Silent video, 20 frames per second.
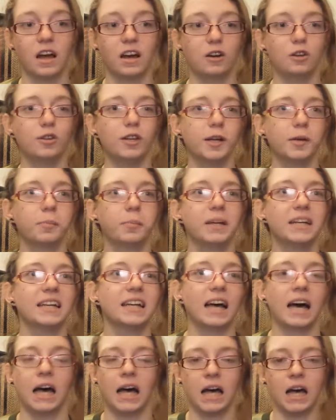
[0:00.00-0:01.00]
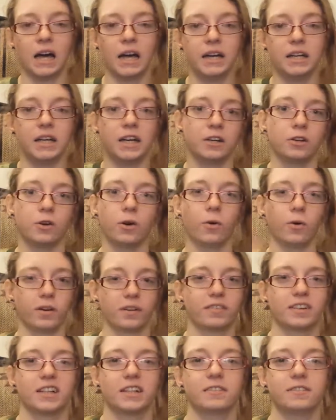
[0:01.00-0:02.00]
I don't like being high and
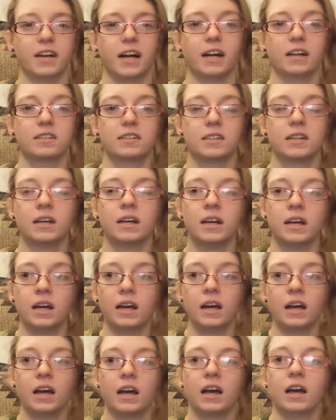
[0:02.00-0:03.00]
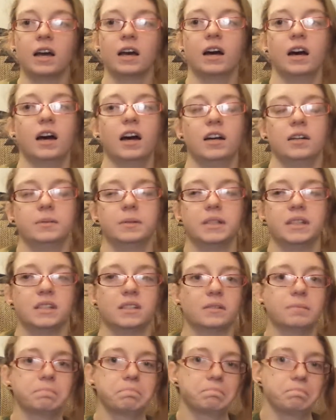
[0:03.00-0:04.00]
going very fast. I
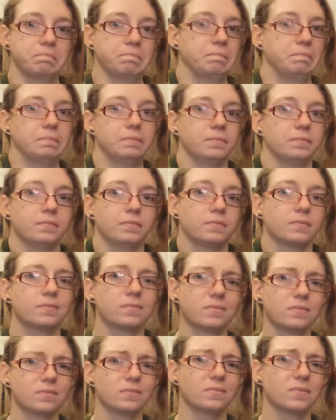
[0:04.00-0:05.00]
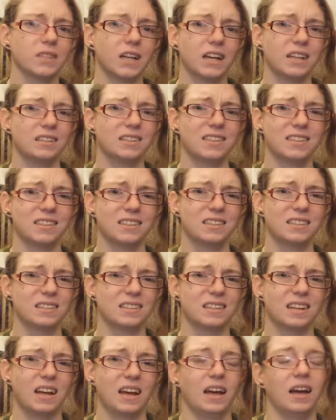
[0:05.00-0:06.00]
mean, it's just
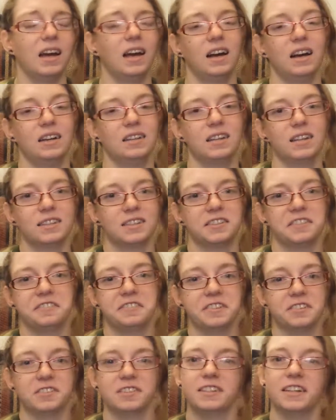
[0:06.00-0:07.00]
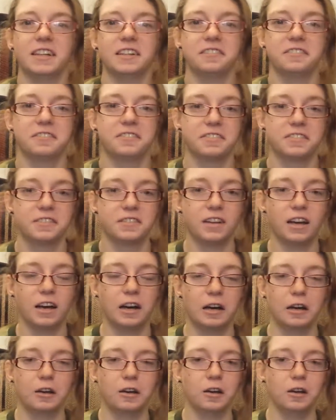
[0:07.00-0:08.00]
I like to feel safe.
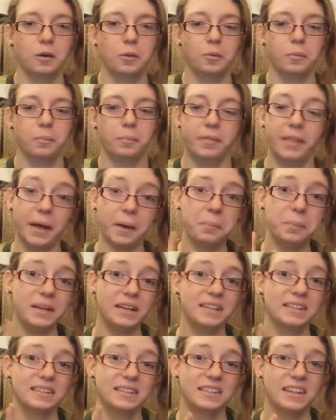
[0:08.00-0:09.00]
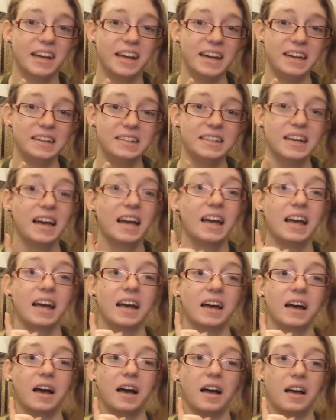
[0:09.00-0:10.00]
Uh, that being said,
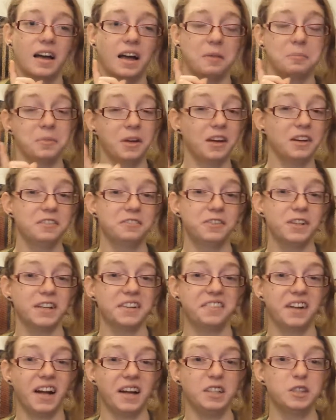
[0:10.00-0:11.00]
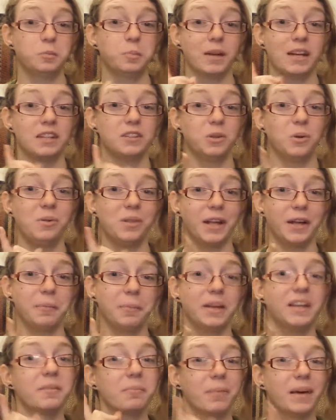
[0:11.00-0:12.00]
I'm not afraid of heights, but I don't like
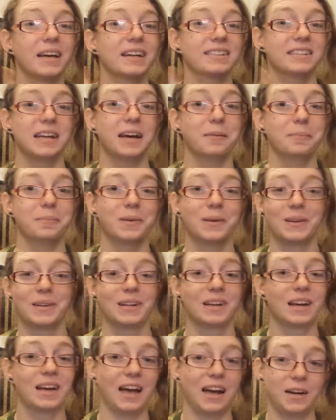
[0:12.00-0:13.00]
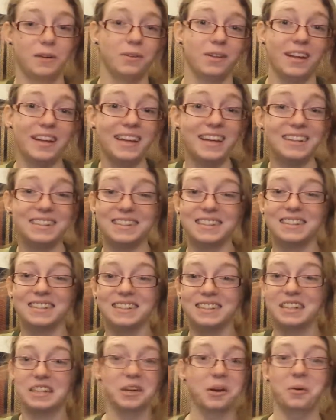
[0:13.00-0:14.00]
being picked up. I don't like it.
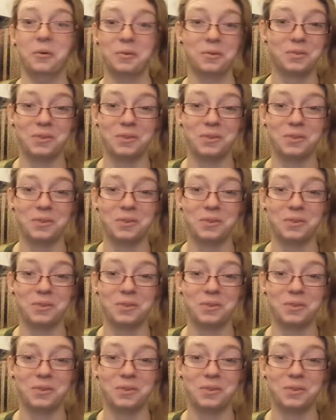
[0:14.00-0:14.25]
No,